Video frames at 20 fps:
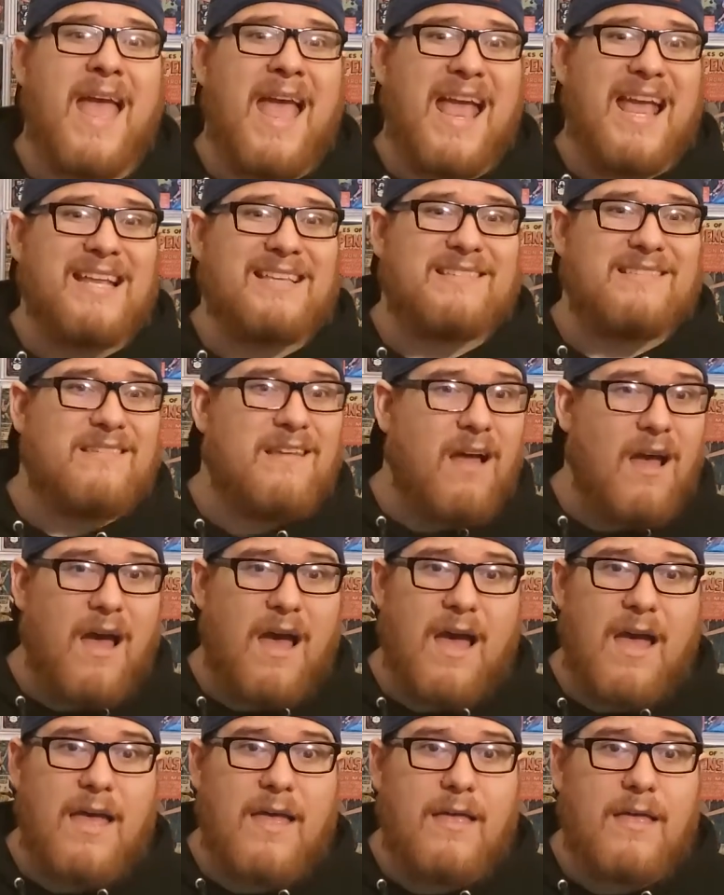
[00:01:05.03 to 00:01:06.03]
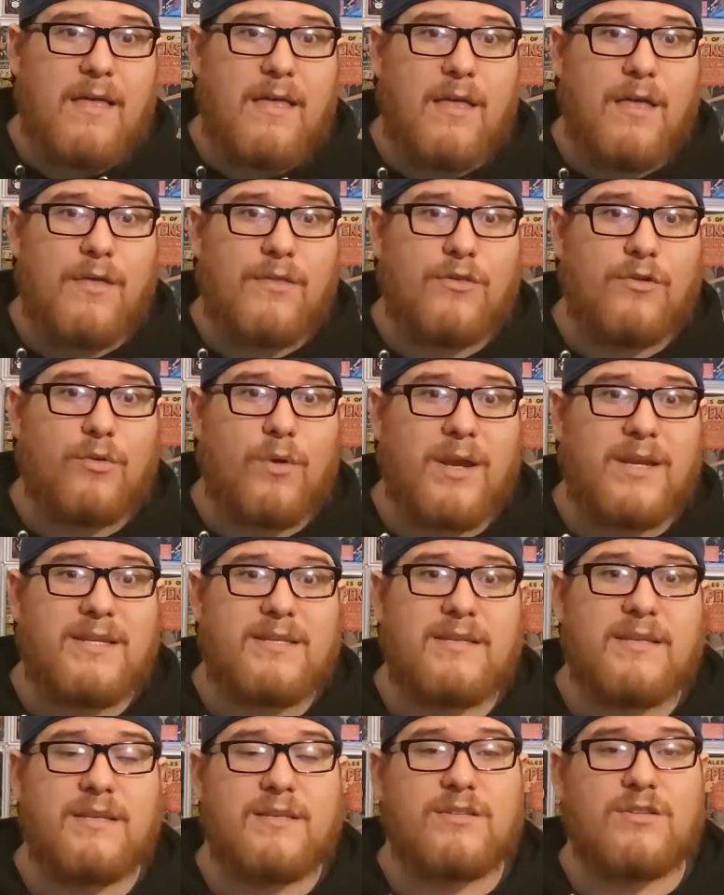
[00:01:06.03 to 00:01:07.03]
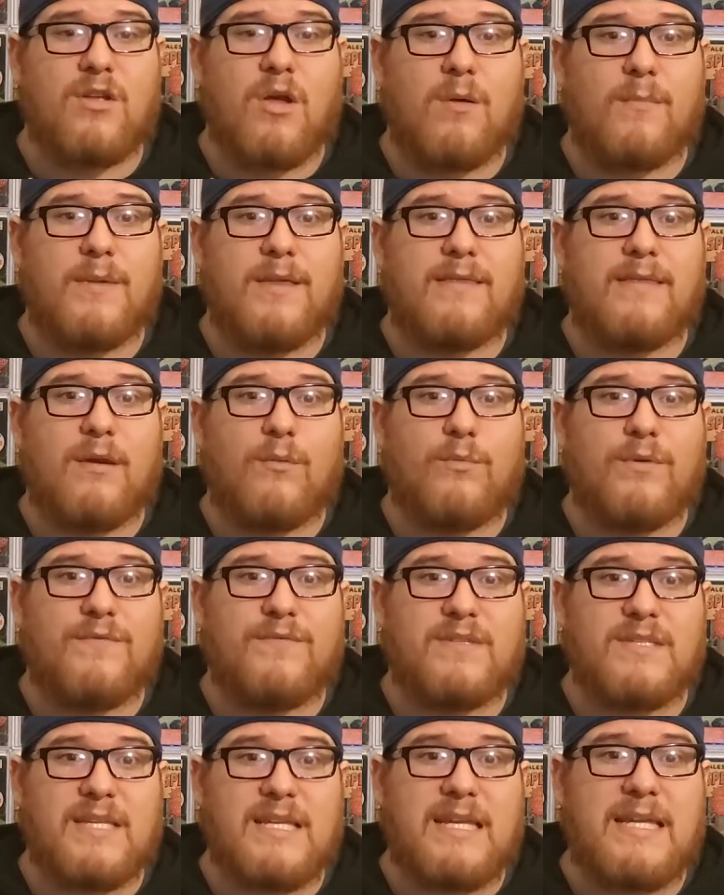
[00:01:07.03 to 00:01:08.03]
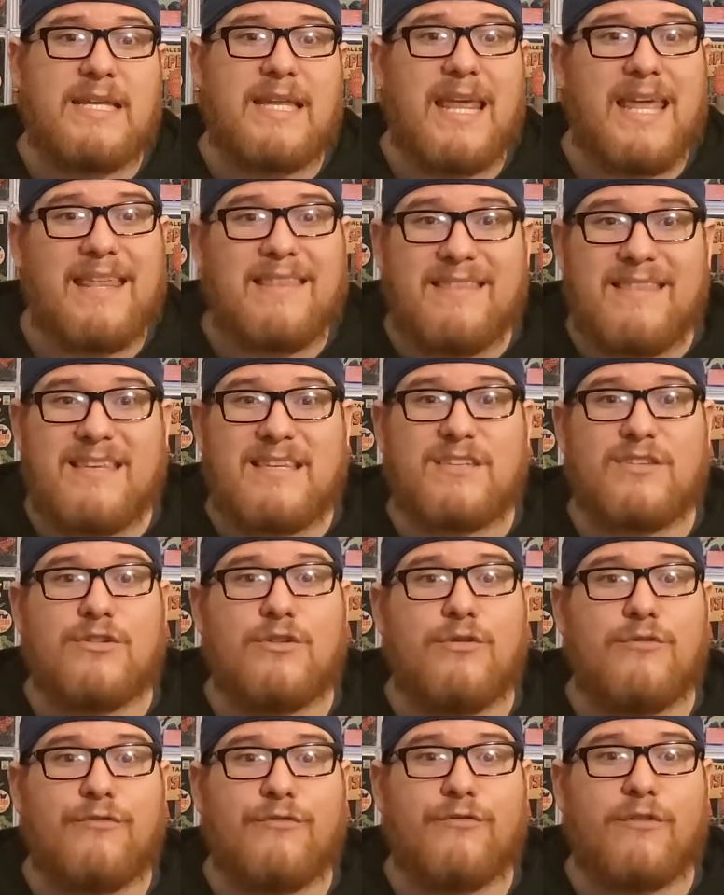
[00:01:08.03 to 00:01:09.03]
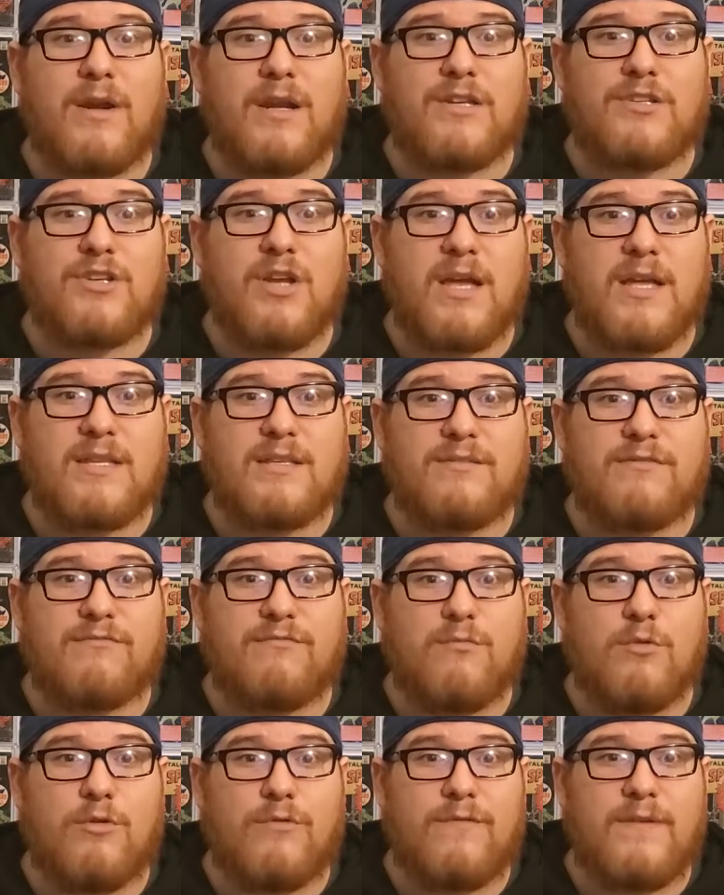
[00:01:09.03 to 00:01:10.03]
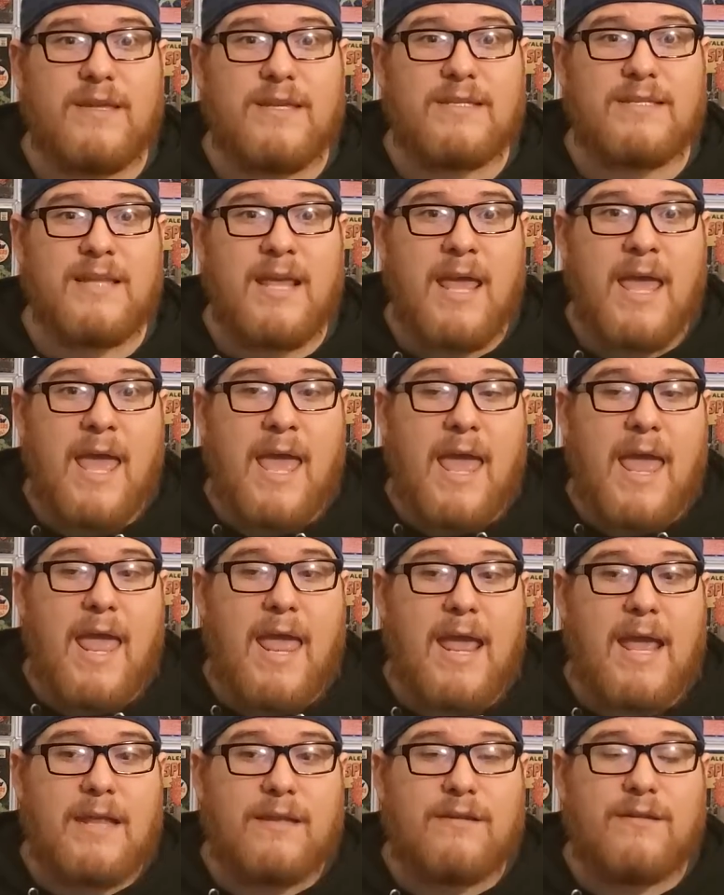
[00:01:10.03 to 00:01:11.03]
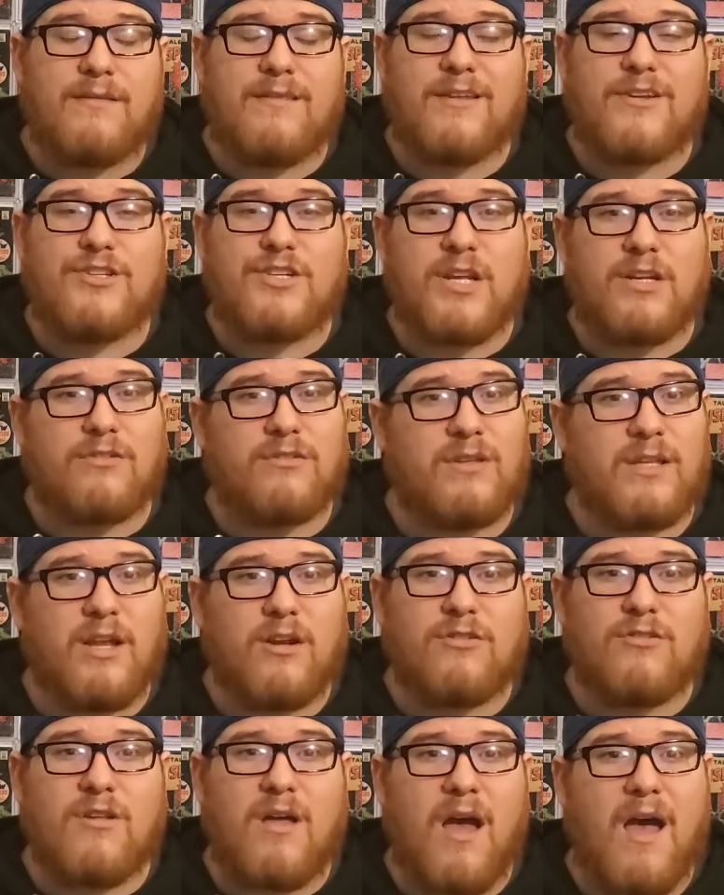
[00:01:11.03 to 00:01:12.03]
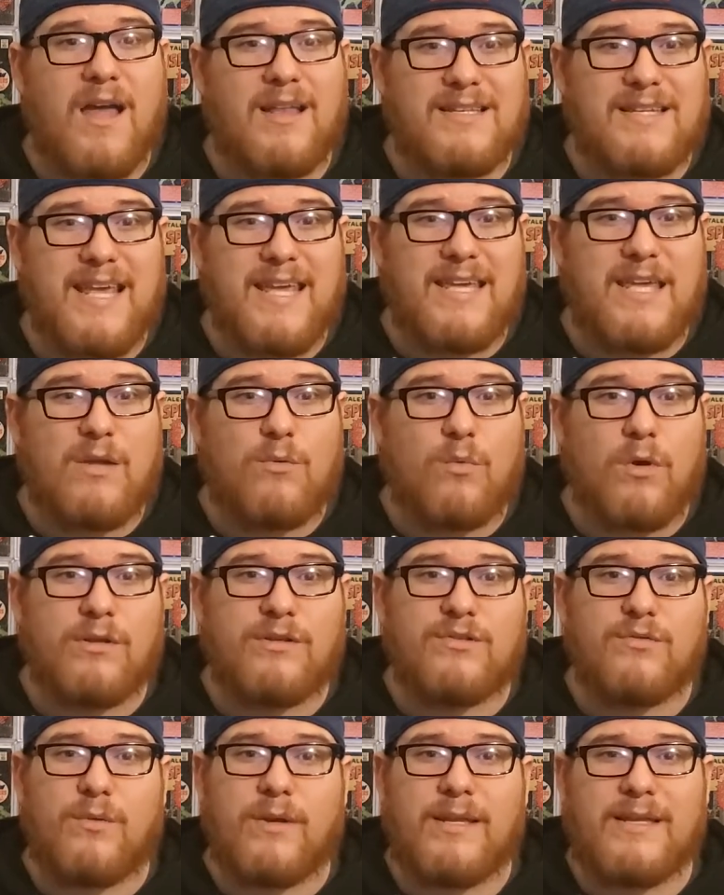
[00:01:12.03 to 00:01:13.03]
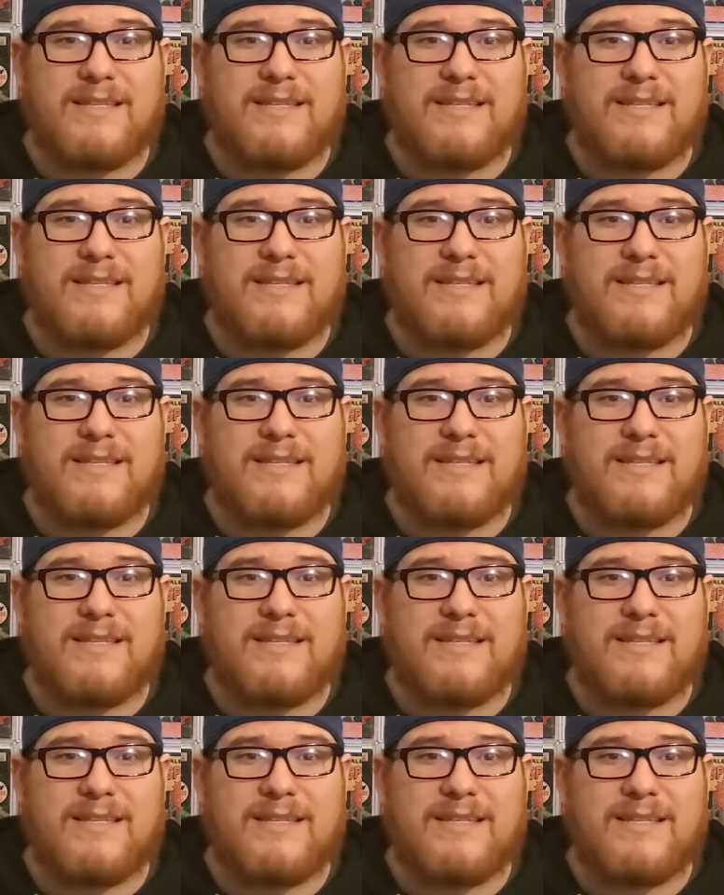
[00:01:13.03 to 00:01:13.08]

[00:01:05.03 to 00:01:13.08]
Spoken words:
It's not the greatest installment that we've seen in this new franchise of movies, and they generally are not taking well to it.